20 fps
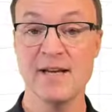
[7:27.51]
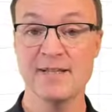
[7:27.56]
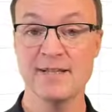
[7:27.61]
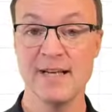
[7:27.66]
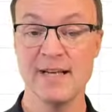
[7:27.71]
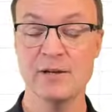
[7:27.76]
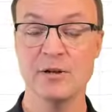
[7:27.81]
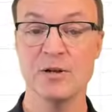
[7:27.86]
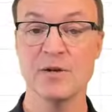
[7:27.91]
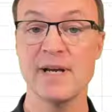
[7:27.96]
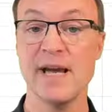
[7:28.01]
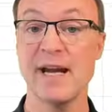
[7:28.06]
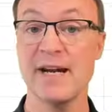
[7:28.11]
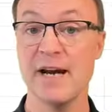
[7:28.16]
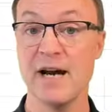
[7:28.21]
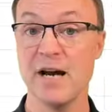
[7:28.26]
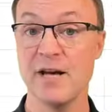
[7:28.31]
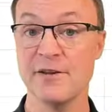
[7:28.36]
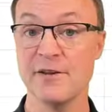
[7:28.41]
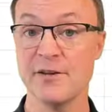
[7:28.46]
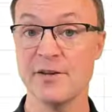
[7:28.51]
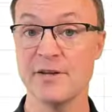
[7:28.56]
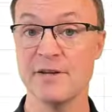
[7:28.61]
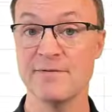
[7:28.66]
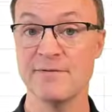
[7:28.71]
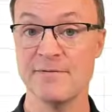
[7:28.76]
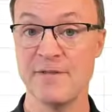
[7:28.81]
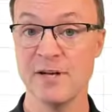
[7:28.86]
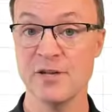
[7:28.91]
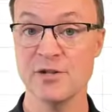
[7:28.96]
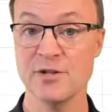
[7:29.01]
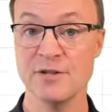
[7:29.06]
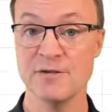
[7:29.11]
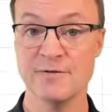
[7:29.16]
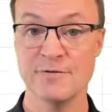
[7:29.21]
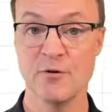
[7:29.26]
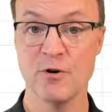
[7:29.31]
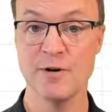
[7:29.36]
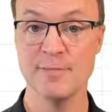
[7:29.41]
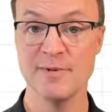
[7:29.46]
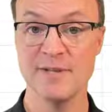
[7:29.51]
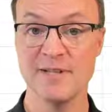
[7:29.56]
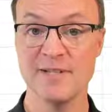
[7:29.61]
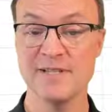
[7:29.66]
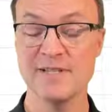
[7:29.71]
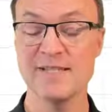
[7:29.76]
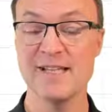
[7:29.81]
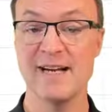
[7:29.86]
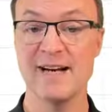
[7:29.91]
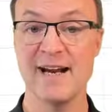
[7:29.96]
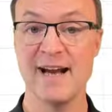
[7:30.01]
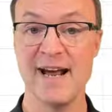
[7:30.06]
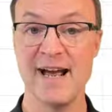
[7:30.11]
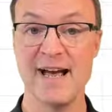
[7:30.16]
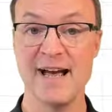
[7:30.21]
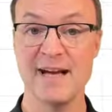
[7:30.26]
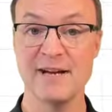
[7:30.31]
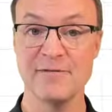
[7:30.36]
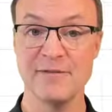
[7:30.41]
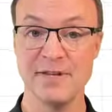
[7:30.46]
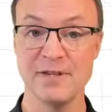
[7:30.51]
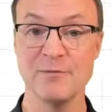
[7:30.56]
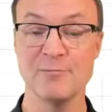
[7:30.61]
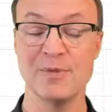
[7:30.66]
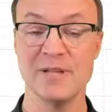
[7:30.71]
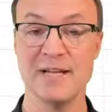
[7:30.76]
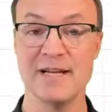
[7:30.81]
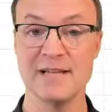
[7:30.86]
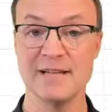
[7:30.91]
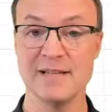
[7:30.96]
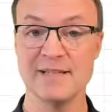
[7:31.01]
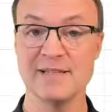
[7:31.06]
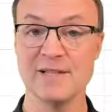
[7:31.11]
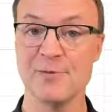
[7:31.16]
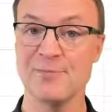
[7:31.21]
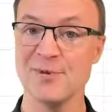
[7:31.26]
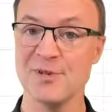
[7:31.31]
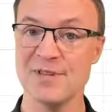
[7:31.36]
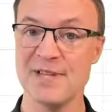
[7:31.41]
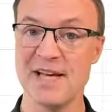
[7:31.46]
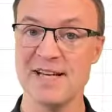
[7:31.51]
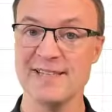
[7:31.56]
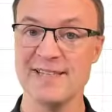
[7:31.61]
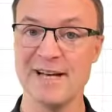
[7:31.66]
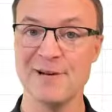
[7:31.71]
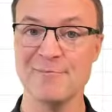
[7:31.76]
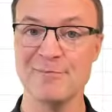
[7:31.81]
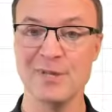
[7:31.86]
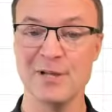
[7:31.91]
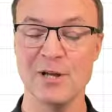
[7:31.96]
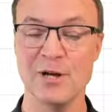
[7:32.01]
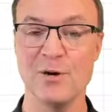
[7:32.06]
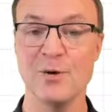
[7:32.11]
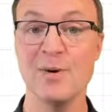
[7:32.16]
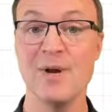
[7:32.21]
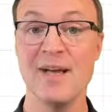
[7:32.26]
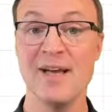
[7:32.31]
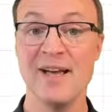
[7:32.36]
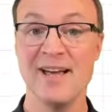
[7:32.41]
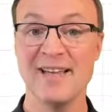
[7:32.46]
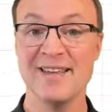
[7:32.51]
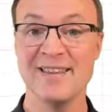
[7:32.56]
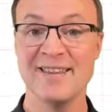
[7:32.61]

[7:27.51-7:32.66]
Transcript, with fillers: Take a look at other function formulas that I have in the playlist. I'll put that down below.